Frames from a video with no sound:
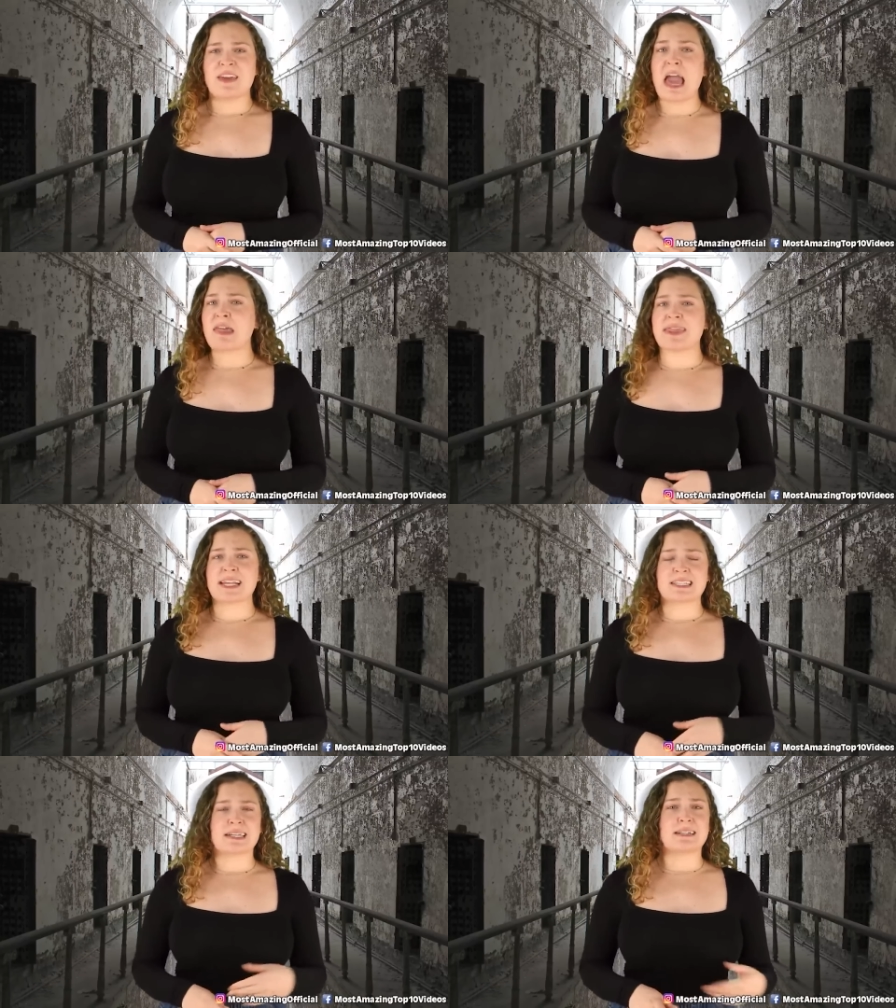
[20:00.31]
They had
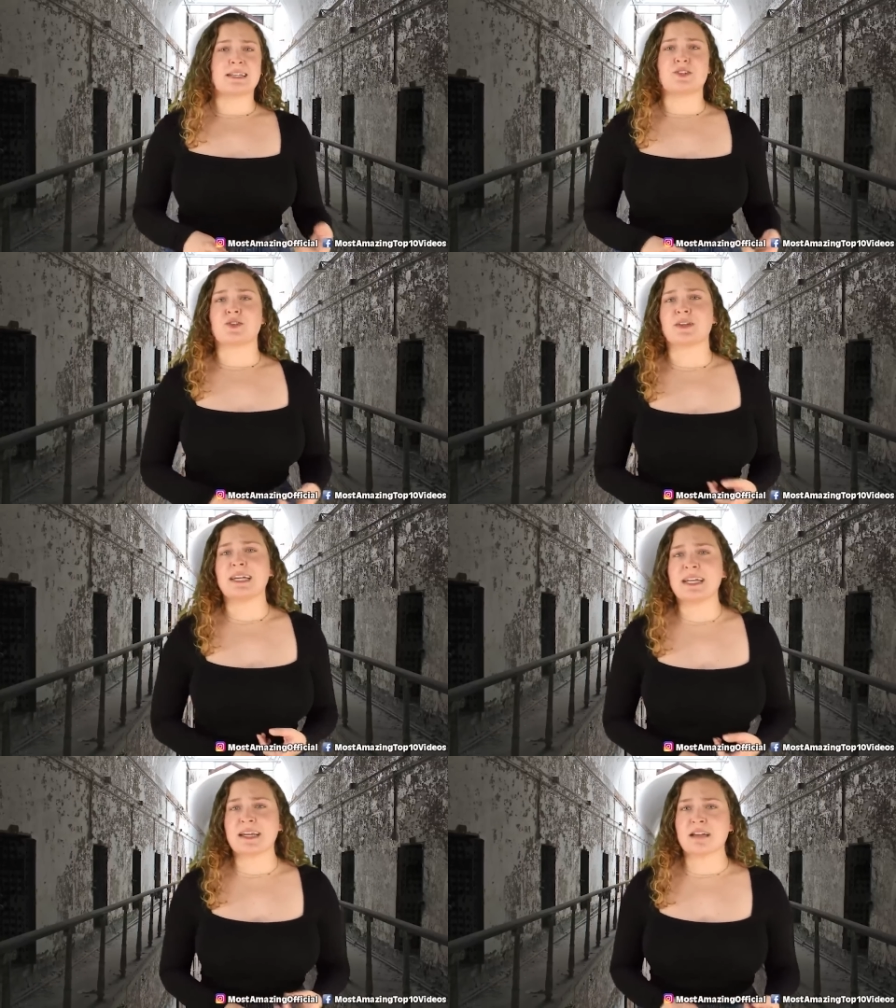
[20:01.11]
things like central
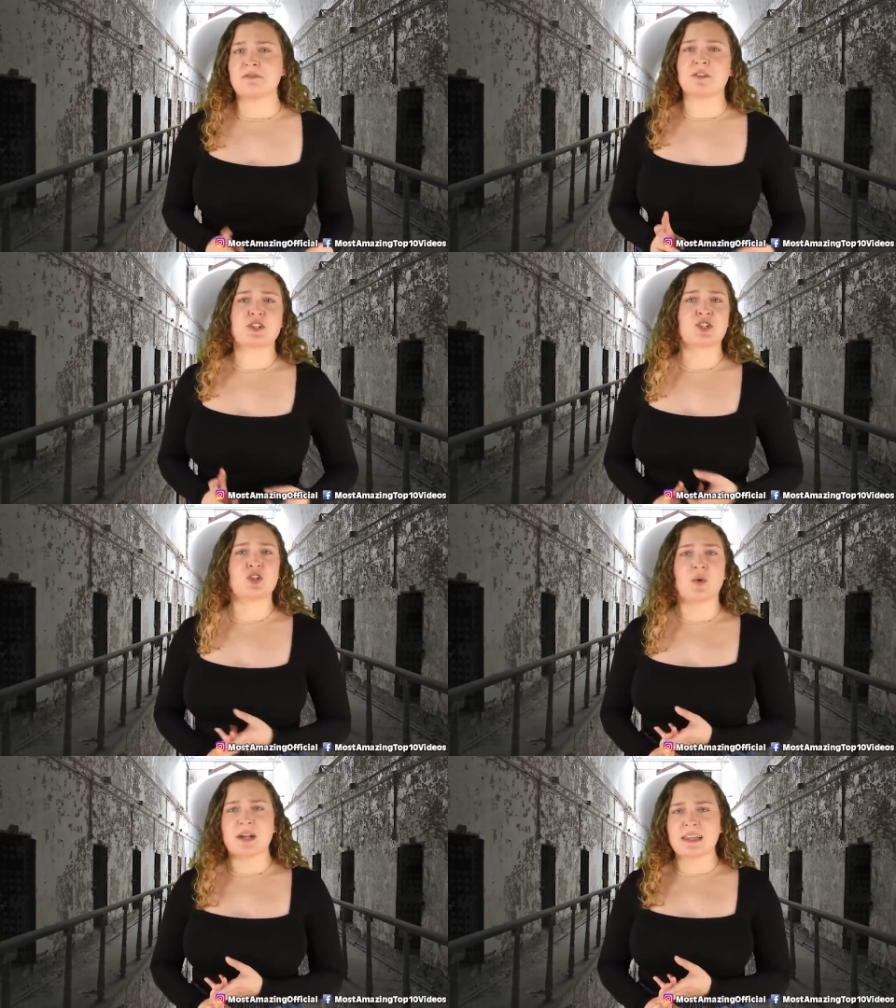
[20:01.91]
heating, flush
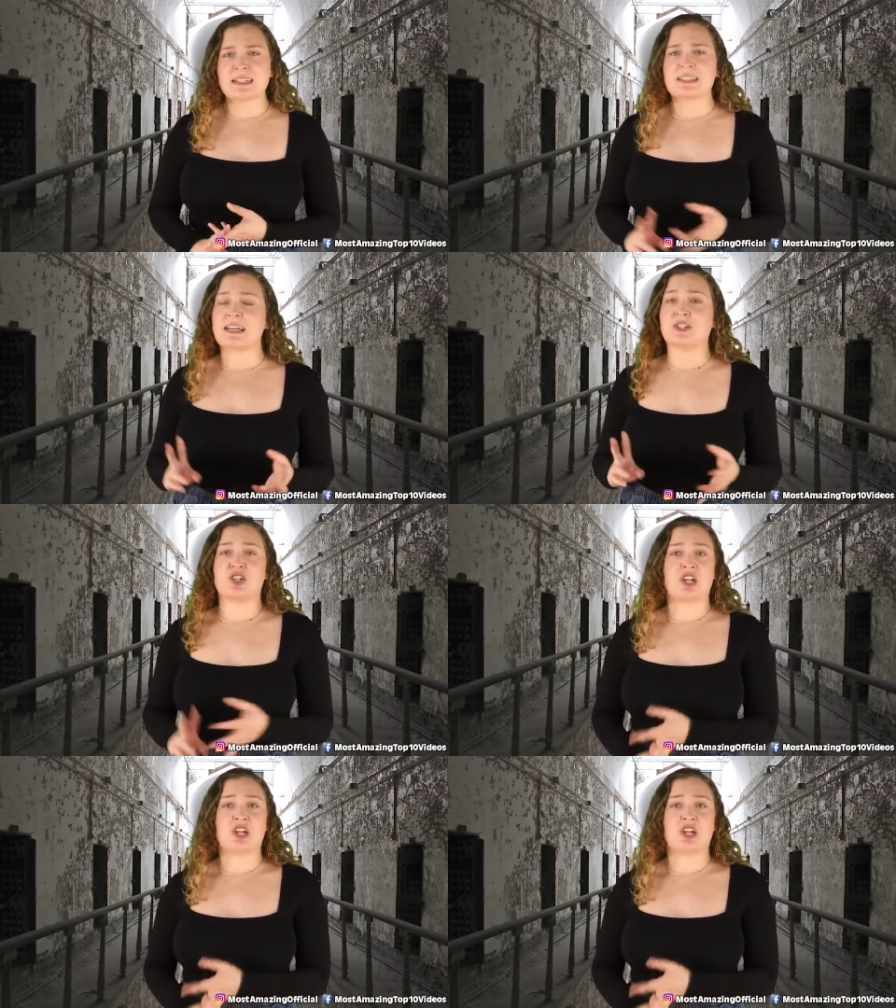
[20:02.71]
toilets, and